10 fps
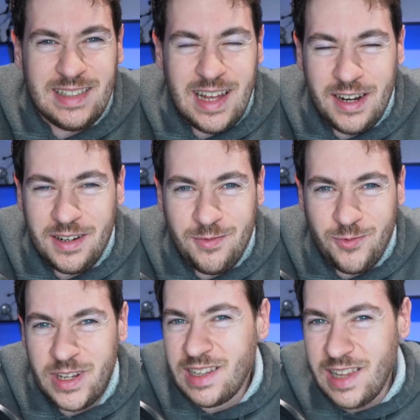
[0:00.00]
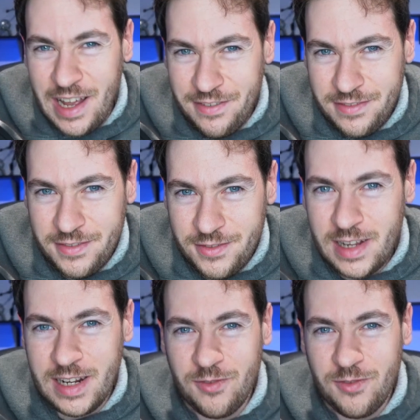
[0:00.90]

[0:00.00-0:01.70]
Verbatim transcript: not real life, right?